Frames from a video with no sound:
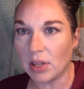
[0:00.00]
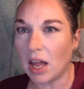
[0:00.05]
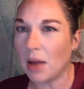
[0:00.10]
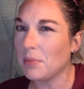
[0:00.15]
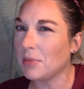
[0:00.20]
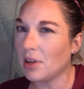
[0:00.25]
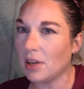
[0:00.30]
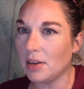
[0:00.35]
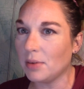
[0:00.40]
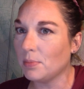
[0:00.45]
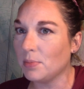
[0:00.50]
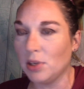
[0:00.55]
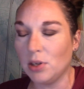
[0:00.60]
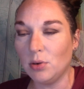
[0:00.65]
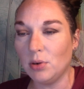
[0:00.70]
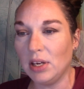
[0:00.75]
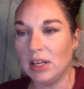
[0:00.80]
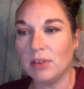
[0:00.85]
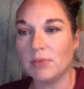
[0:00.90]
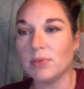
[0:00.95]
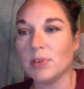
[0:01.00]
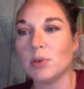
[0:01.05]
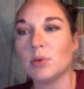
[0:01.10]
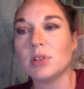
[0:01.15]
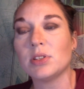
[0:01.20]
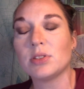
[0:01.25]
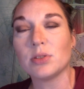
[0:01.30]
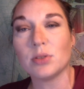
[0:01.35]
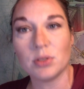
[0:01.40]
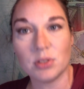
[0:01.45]
I'm not a beauty
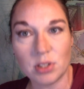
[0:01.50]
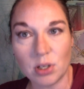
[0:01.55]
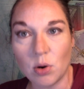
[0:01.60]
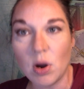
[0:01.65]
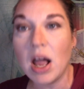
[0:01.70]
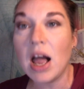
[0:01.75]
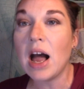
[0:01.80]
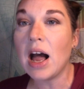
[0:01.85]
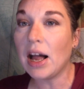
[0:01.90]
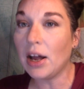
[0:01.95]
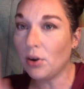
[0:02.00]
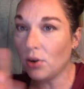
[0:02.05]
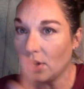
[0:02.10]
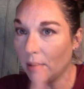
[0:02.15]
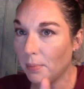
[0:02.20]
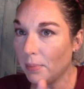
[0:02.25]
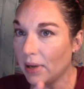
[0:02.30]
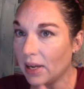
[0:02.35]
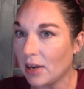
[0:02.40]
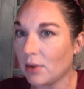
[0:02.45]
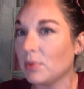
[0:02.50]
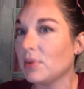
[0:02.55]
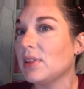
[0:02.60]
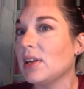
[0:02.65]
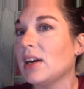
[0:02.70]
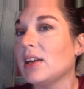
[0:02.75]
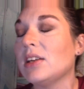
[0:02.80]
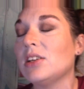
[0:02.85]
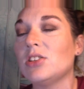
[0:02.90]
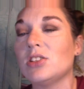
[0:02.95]
influencer, so I'll come back with
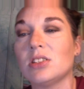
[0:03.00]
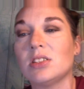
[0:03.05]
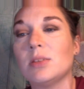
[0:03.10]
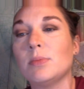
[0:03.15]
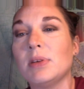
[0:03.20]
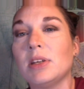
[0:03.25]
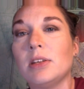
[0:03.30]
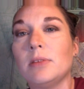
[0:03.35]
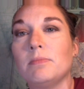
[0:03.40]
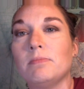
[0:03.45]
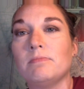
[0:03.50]
that in just a bit.